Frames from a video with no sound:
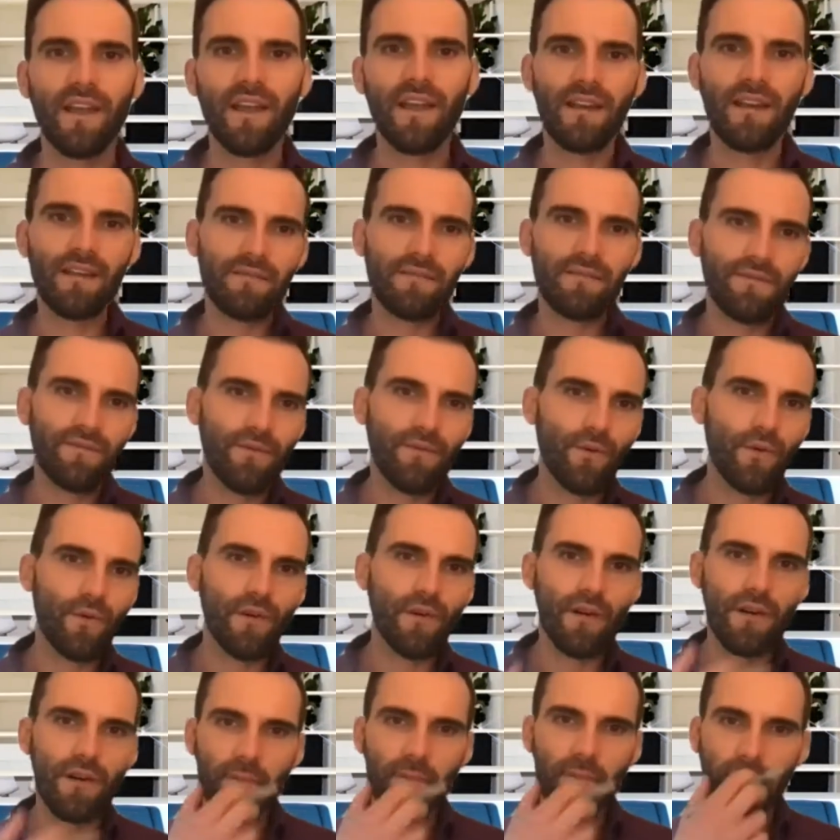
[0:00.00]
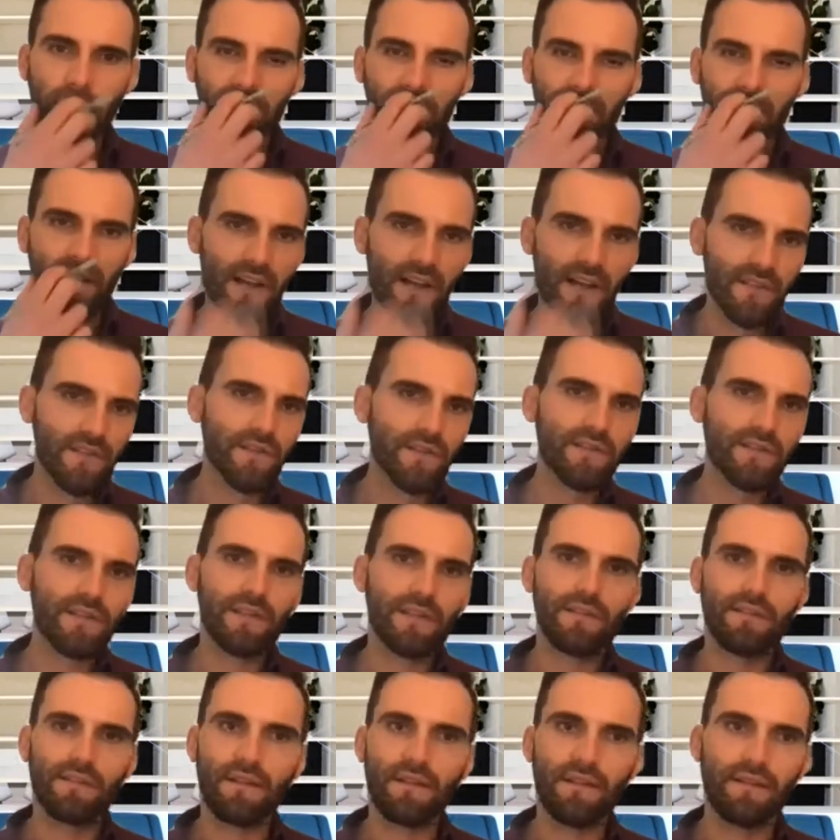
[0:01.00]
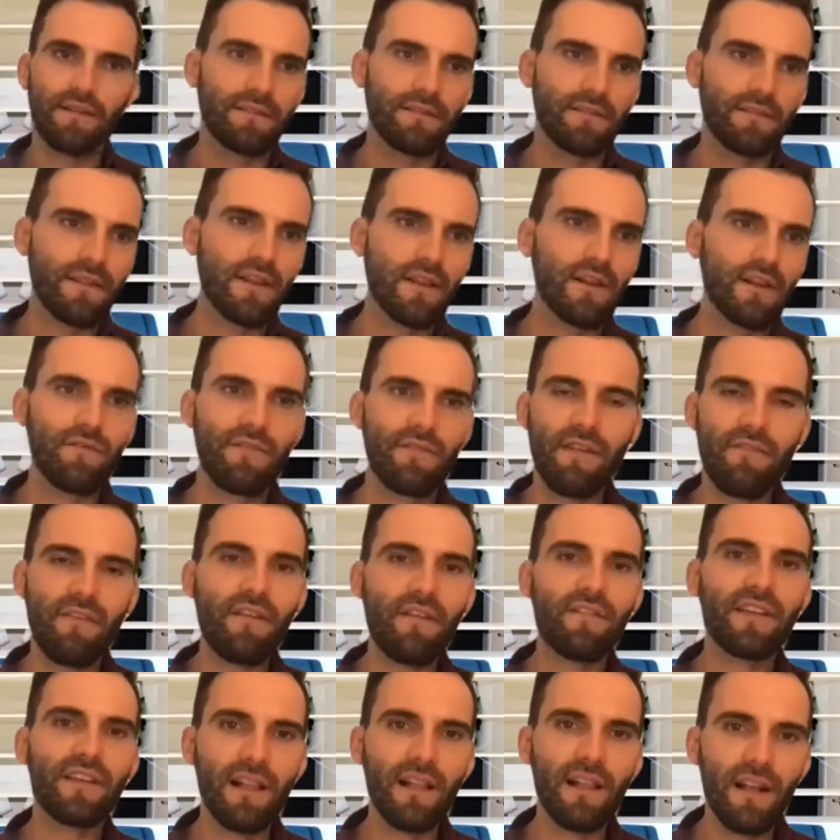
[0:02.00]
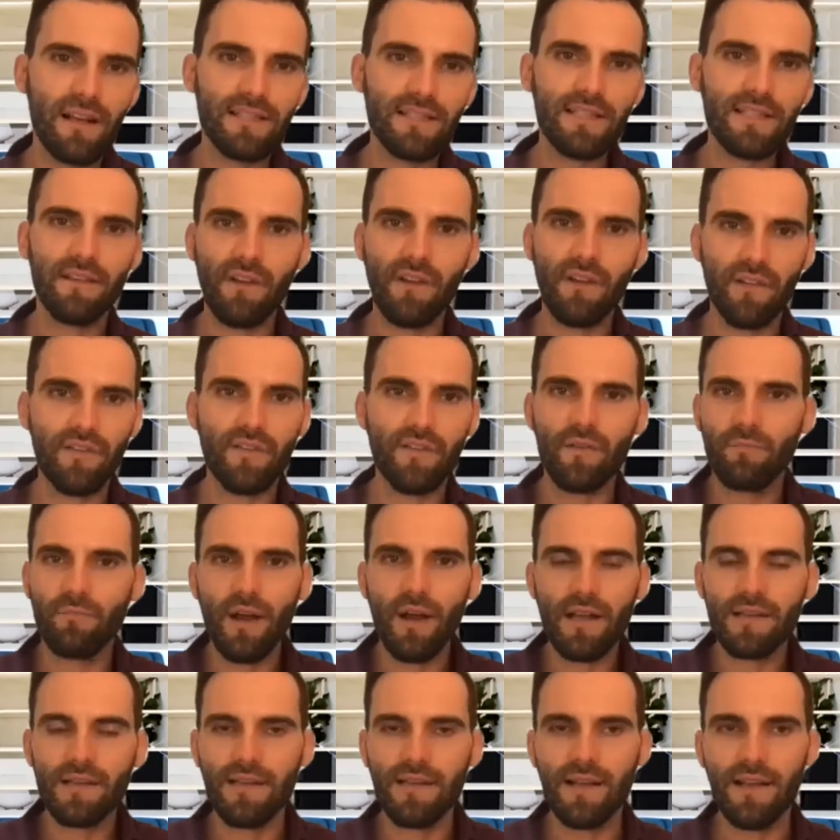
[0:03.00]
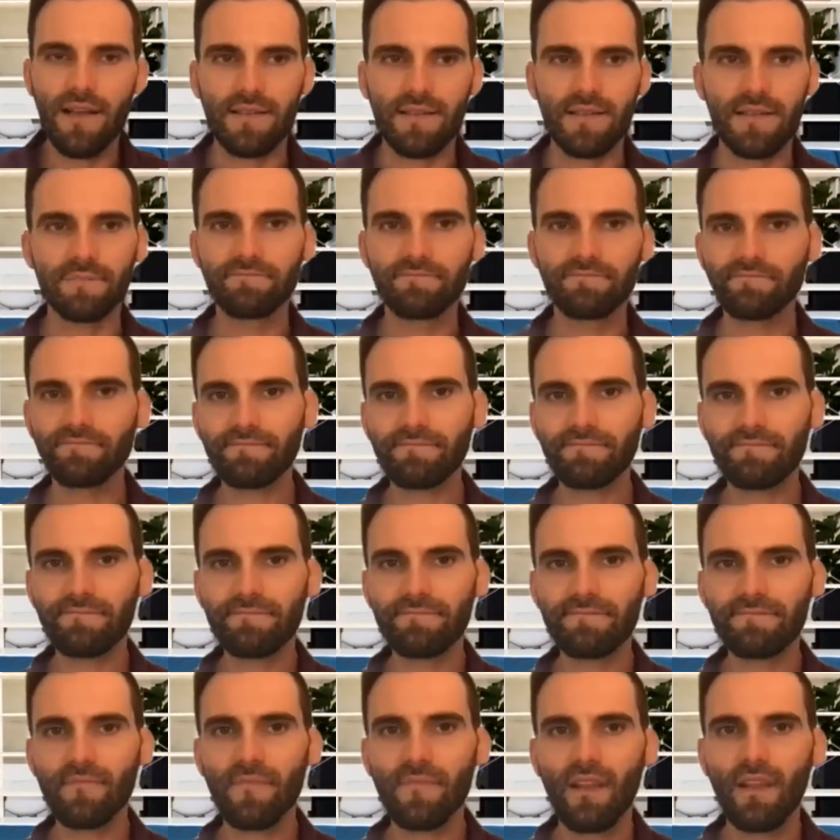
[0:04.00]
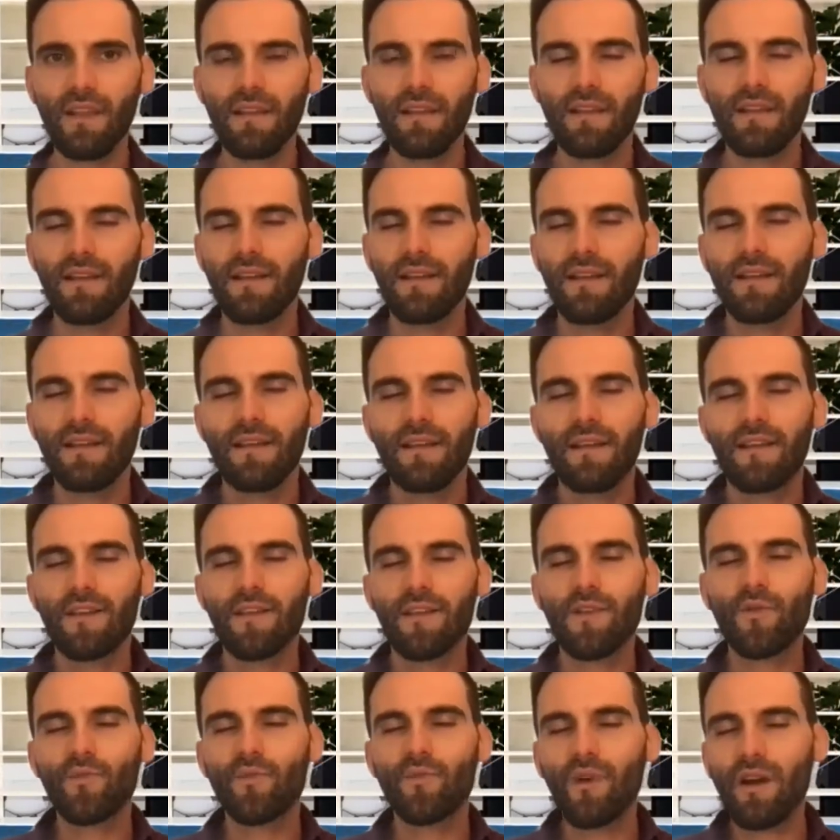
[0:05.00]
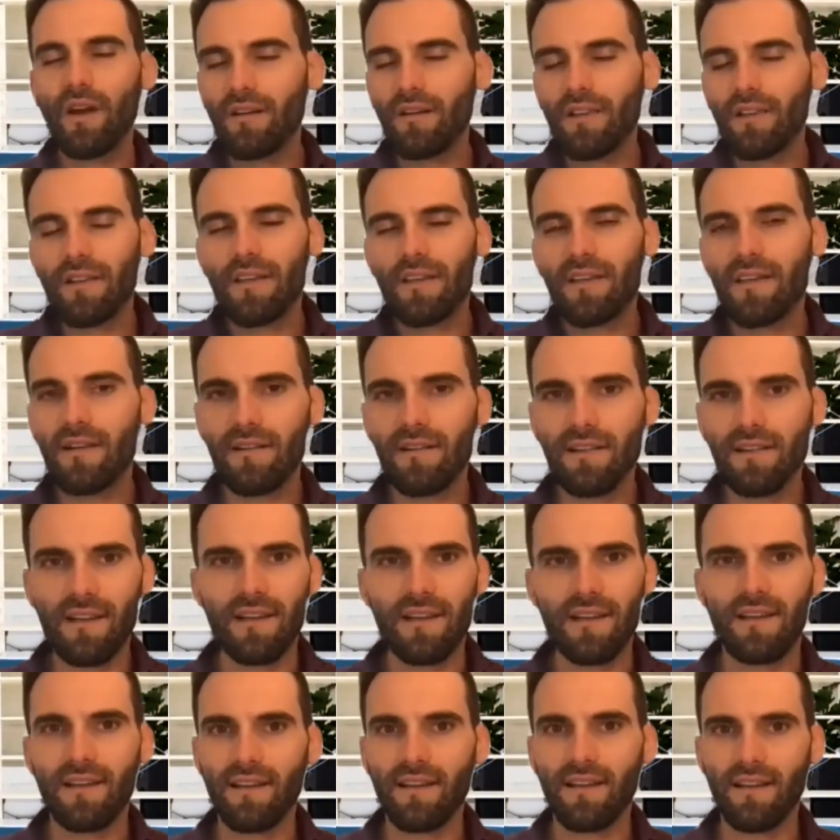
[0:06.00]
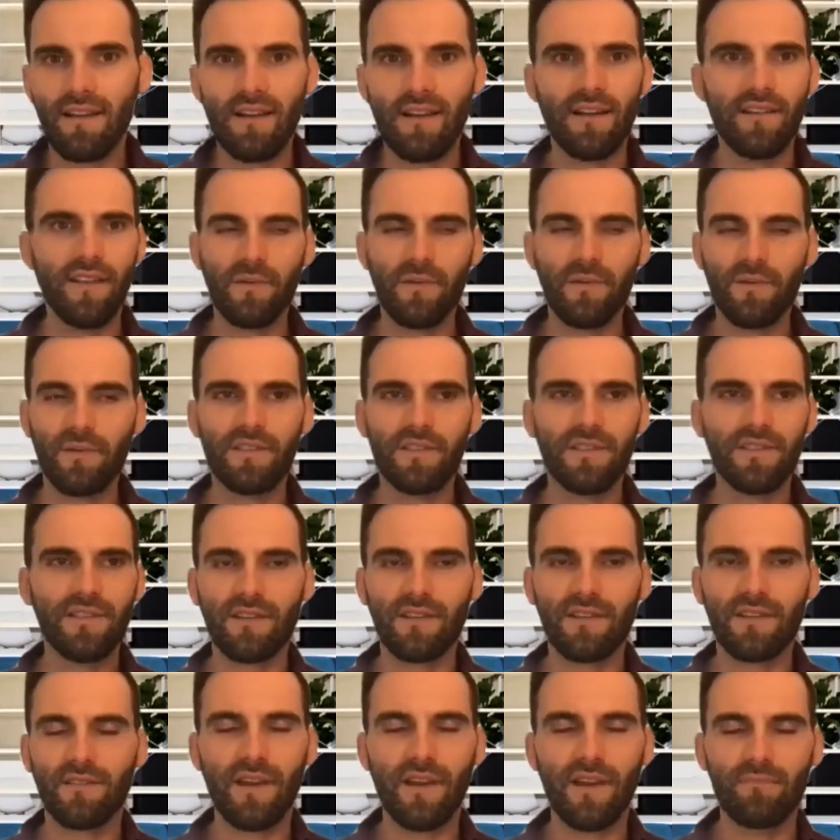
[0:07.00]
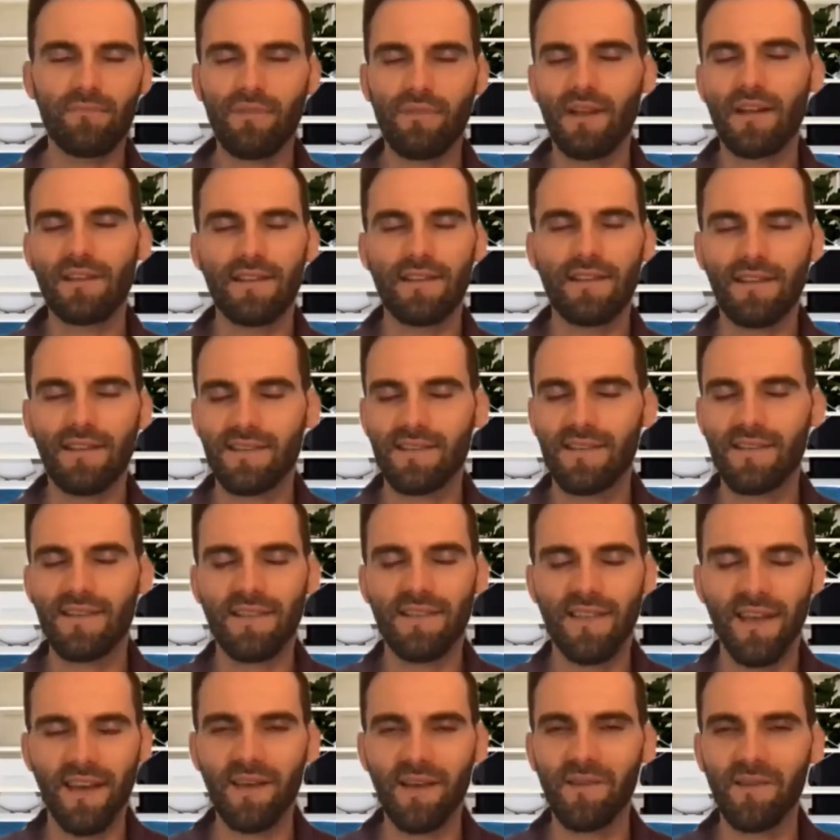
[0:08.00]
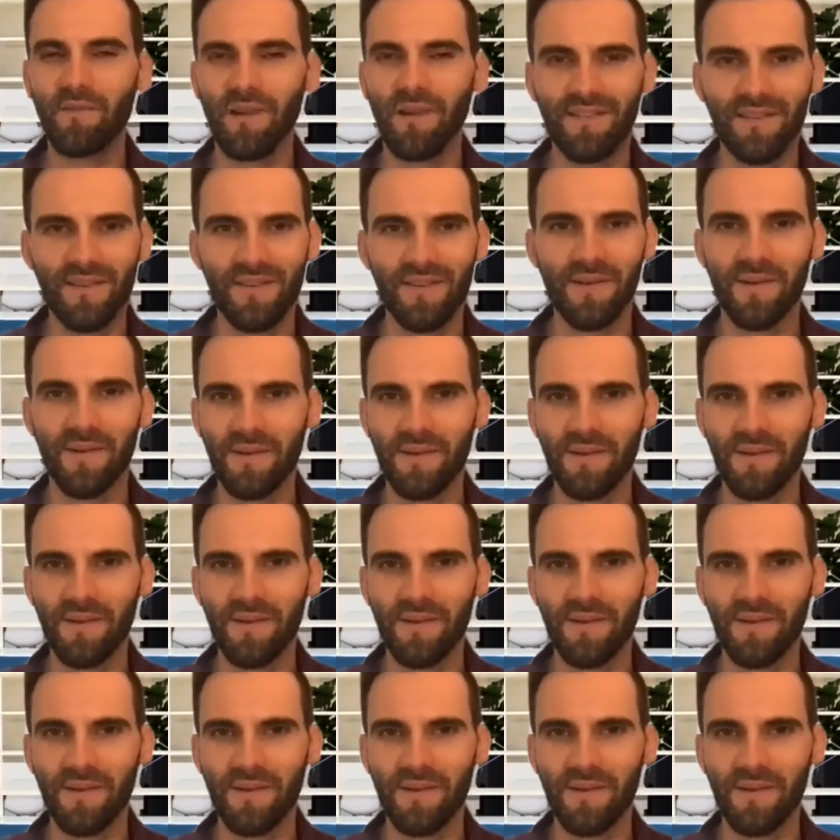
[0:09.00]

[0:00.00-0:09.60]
And for advisors and if they've had clients that have gone through the process, you rarely hear like, oh, that was such a great process that I went through.